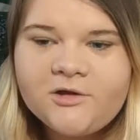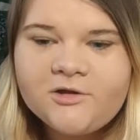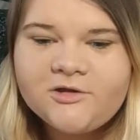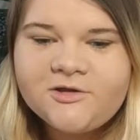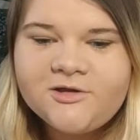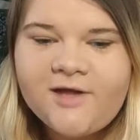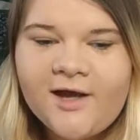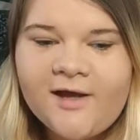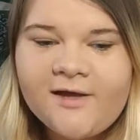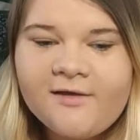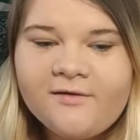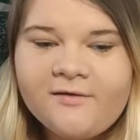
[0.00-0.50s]

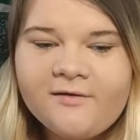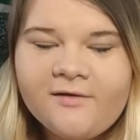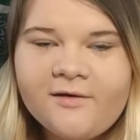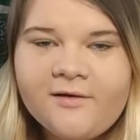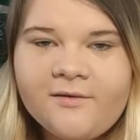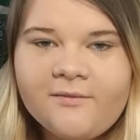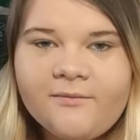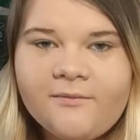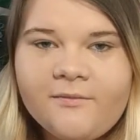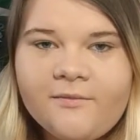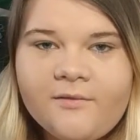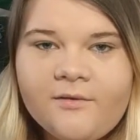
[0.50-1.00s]
just hated
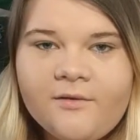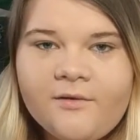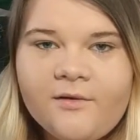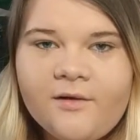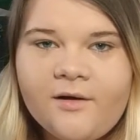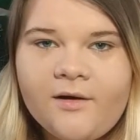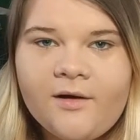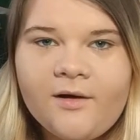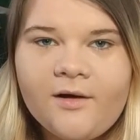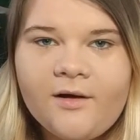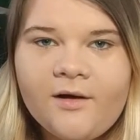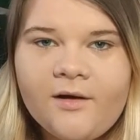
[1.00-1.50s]
him.
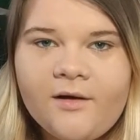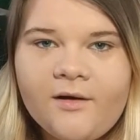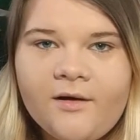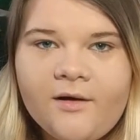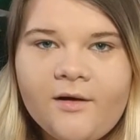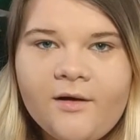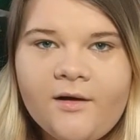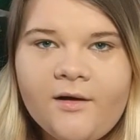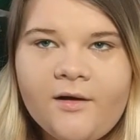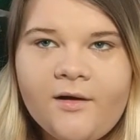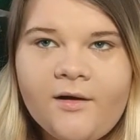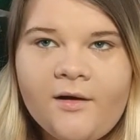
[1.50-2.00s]

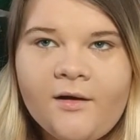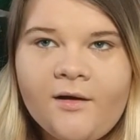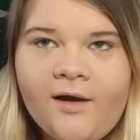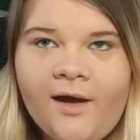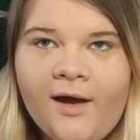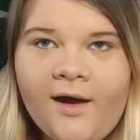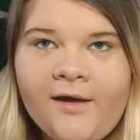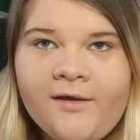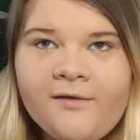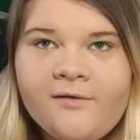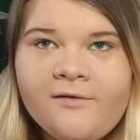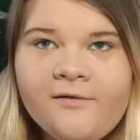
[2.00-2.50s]
I
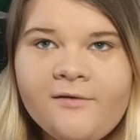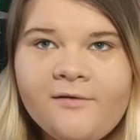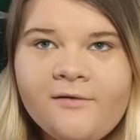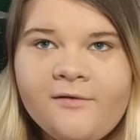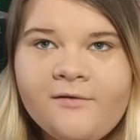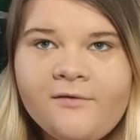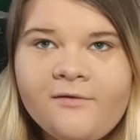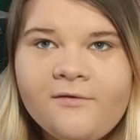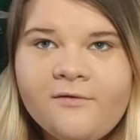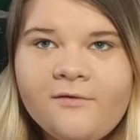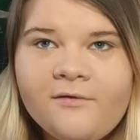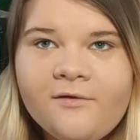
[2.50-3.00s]

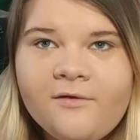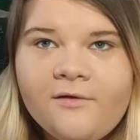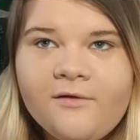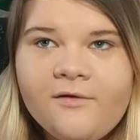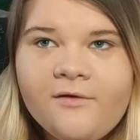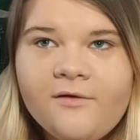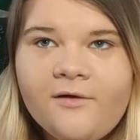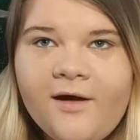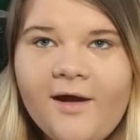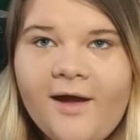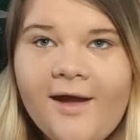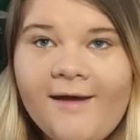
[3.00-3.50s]
hated
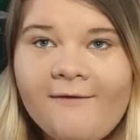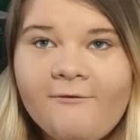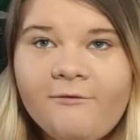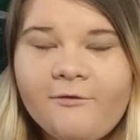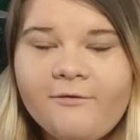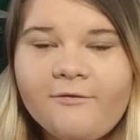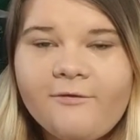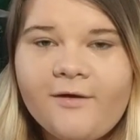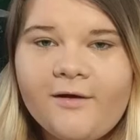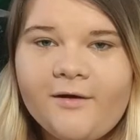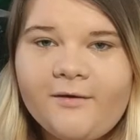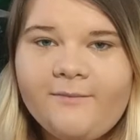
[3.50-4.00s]

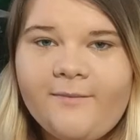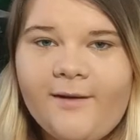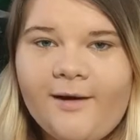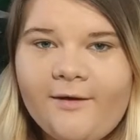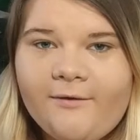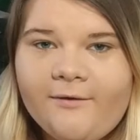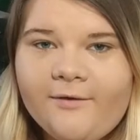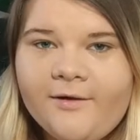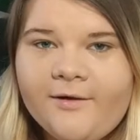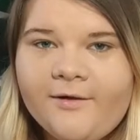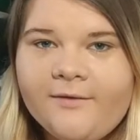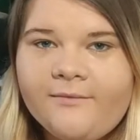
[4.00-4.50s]
everything
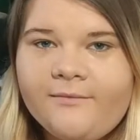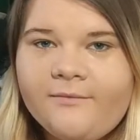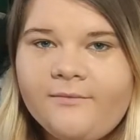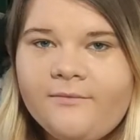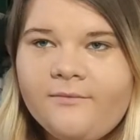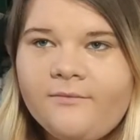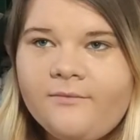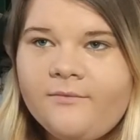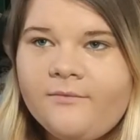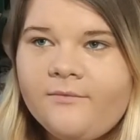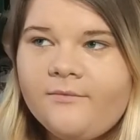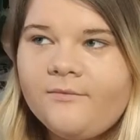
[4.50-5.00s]
about him.